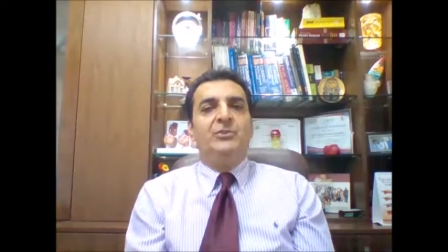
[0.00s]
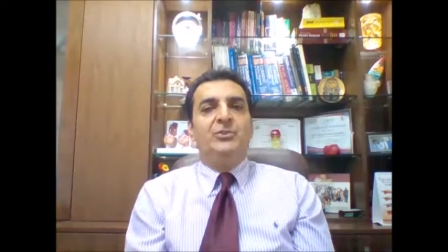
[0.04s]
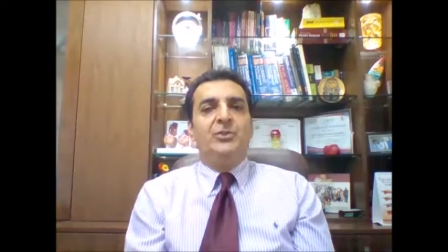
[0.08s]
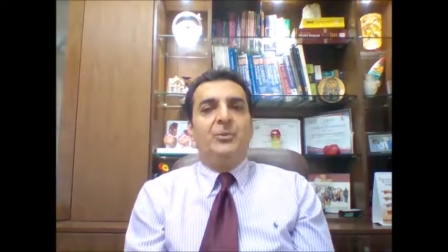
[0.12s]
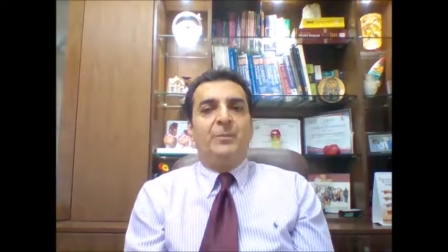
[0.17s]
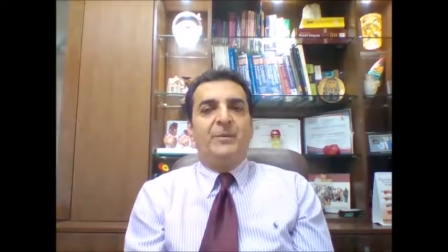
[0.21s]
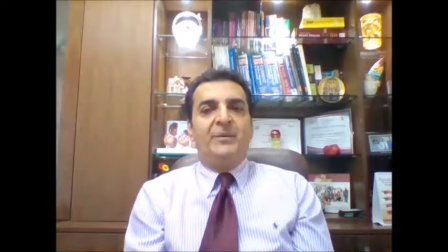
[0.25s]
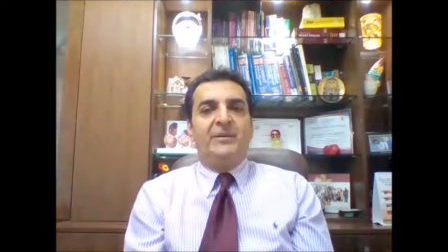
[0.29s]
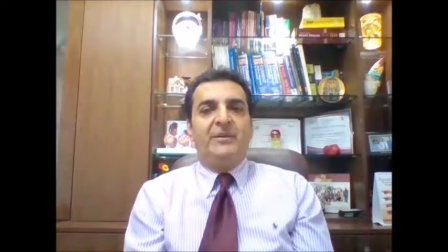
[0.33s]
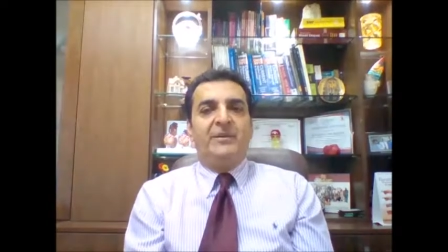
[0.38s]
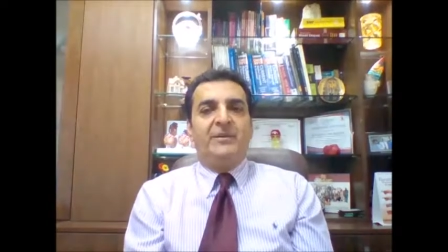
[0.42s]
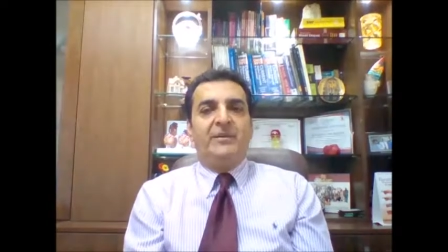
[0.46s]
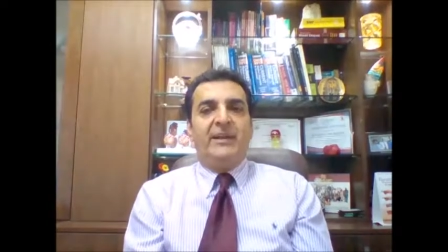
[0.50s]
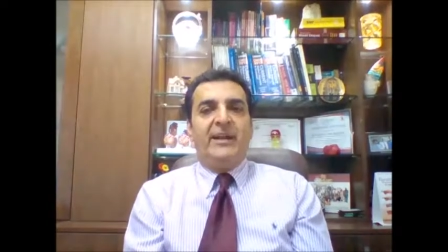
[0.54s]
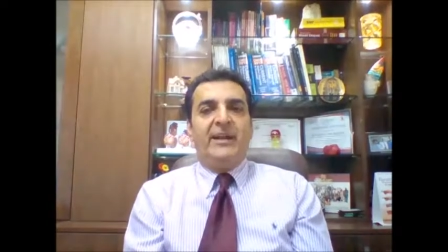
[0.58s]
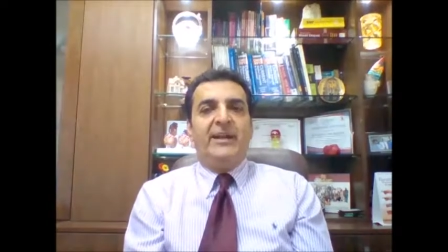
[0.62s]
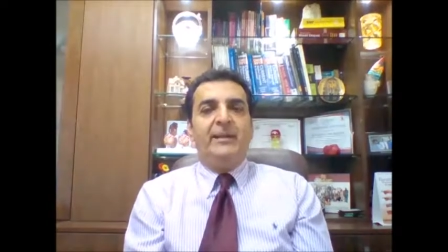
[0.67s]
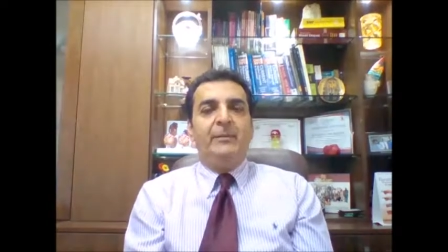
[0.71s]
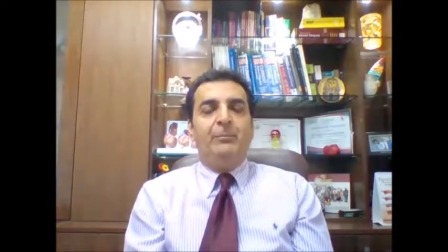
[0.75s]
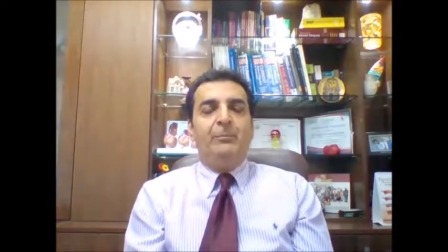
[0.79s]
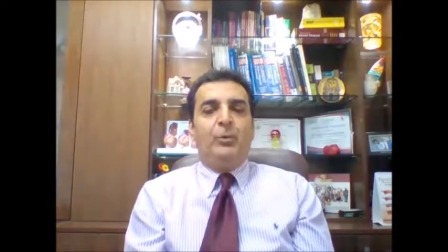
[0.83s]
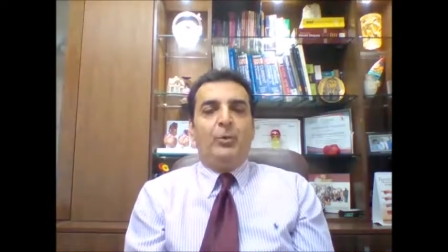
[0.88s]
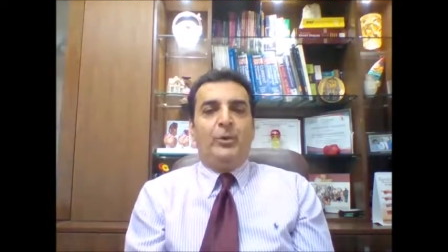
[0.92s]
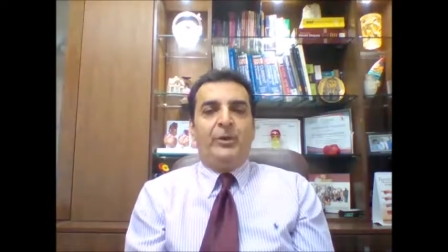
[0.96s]
Jupiter
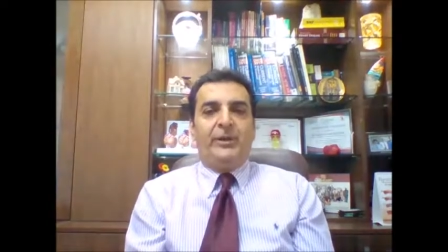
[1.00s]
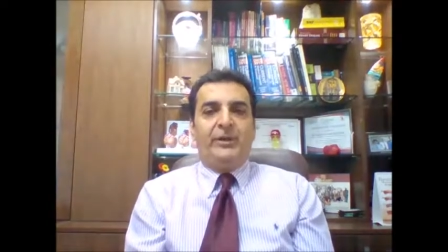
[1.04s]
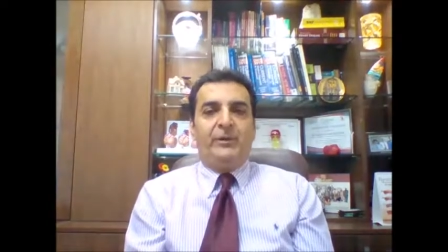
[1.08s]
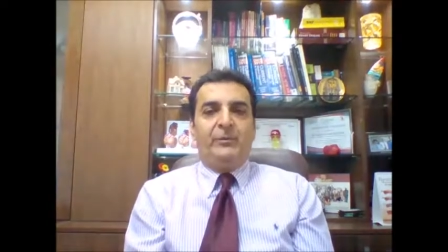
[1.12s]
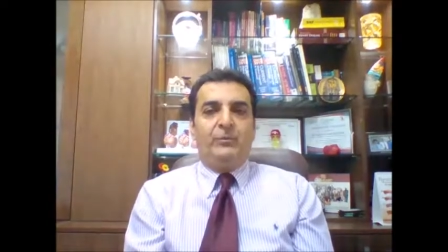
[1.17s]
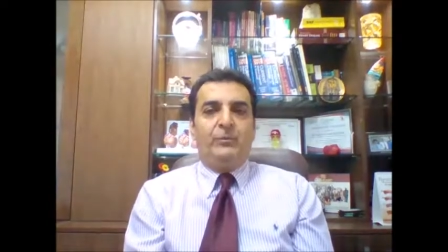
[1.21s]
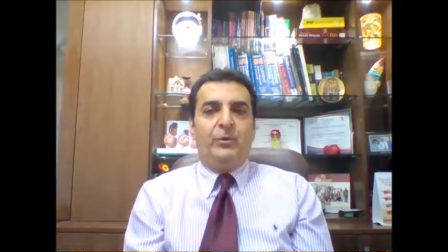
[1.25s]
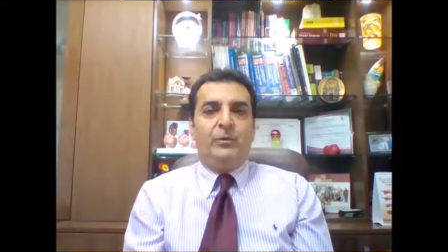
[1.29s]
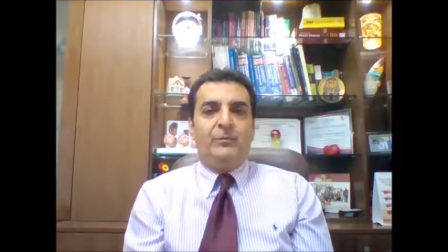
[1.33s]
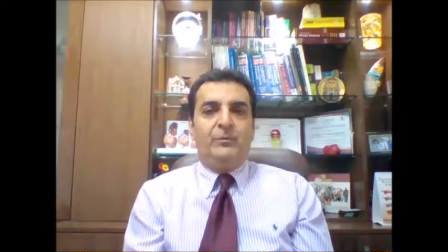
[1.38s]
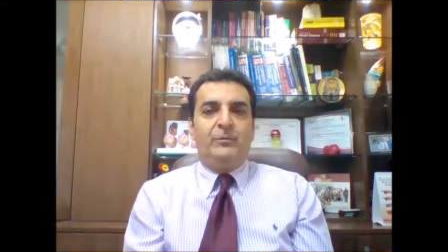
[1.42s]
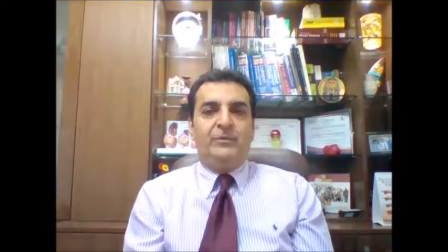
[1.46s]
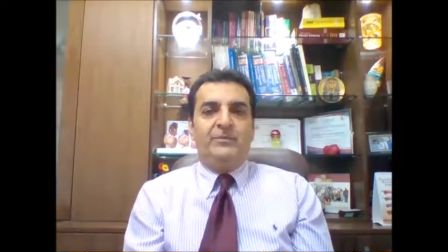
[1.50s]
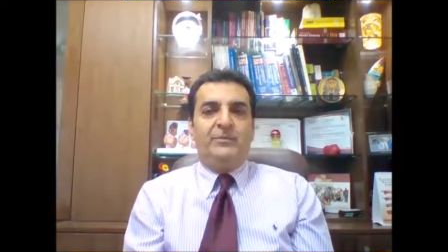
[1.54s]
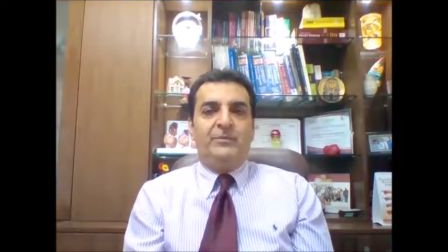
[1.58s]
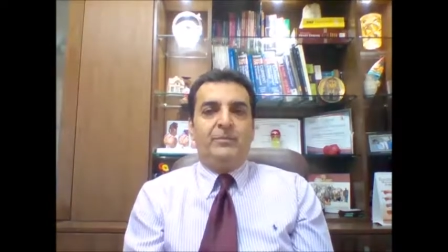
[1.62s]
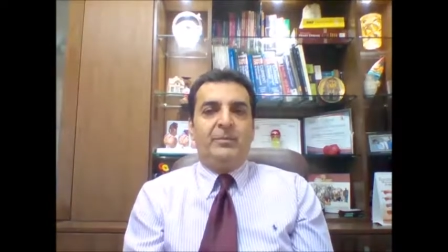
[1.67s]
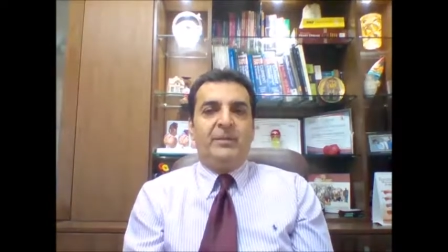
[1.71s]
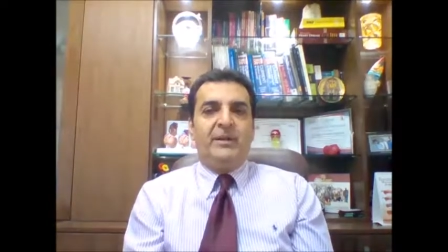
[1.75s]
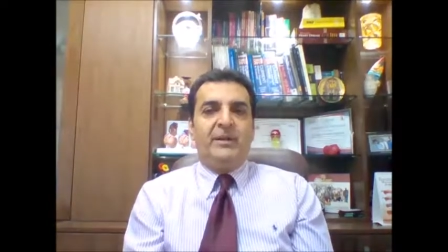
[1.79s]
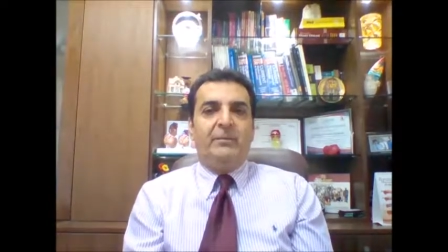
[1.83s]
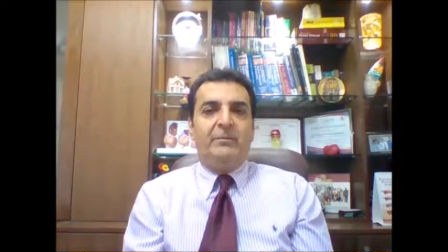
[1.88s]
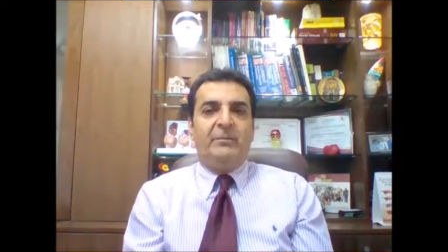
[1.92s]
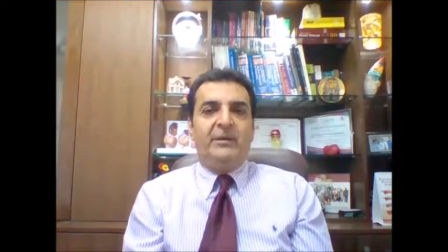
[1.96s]
endpoint. What was the
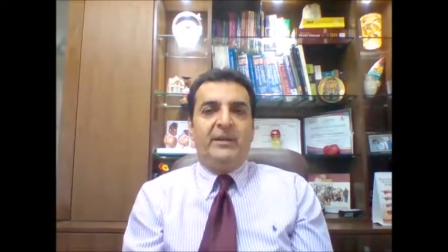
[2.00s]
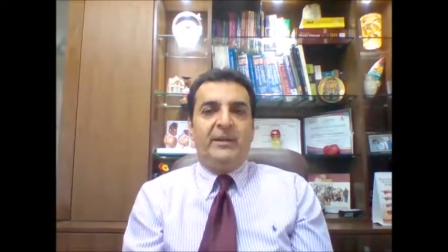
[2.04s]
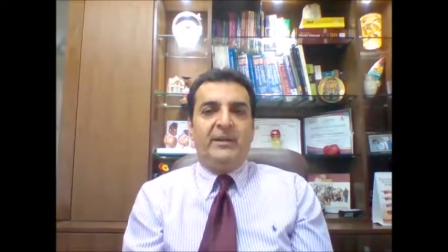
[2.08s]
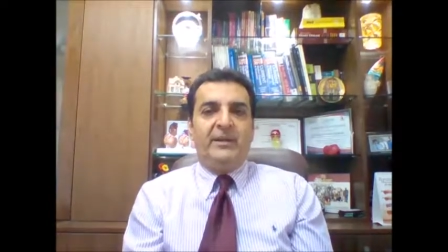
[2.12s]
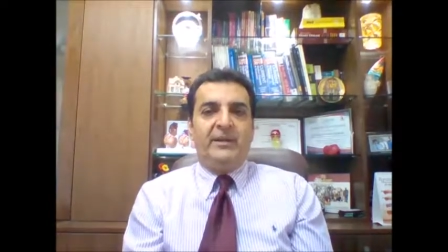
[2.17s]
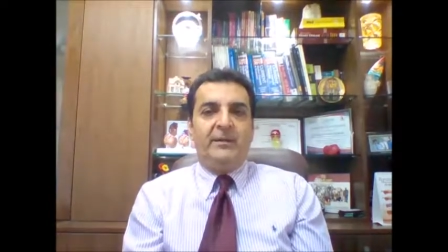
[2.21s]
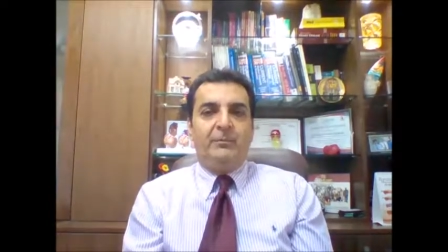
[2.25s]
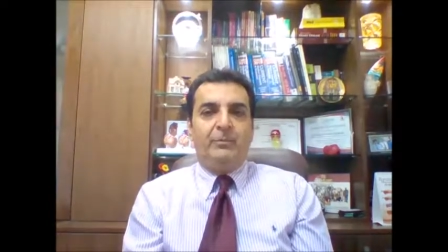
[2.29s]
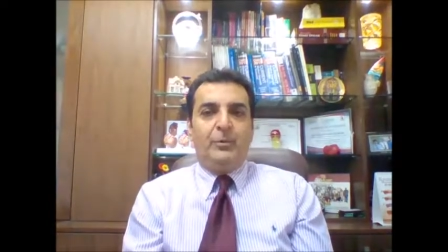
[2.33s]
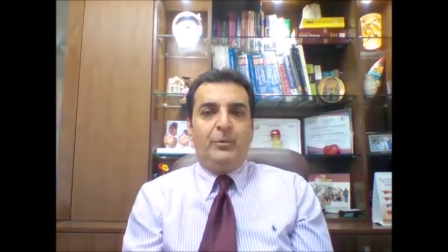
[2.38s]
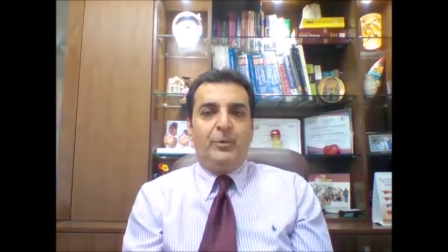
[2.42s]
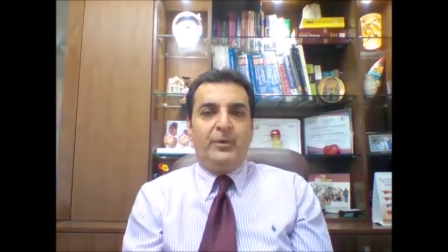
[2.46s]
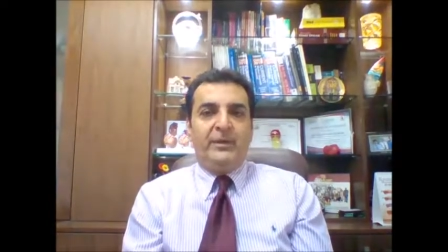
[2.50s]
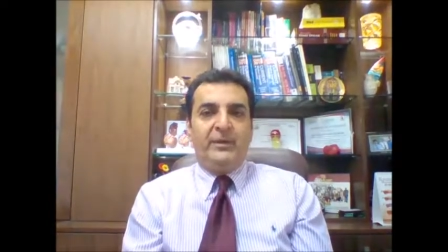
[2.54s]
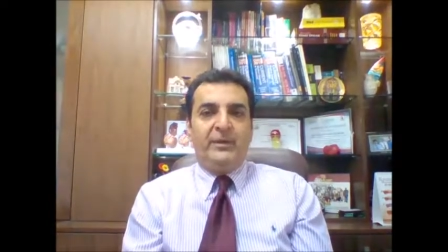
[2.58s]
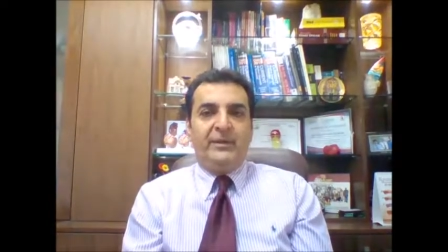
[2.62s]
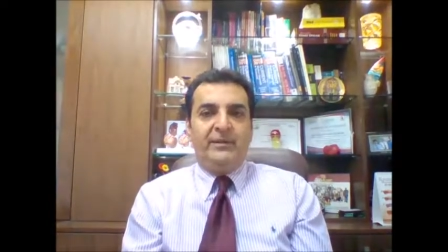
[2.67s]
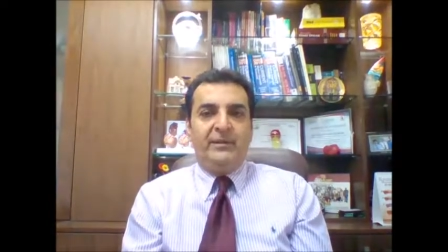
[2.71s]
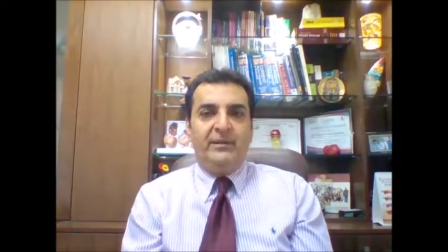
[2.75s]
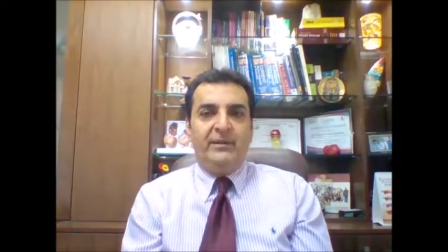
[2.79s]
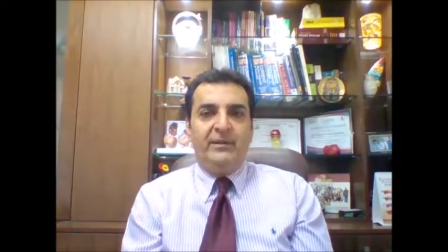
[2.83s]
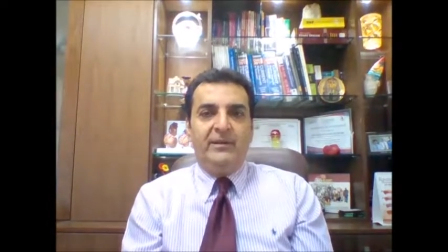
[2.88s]
primary endpoint?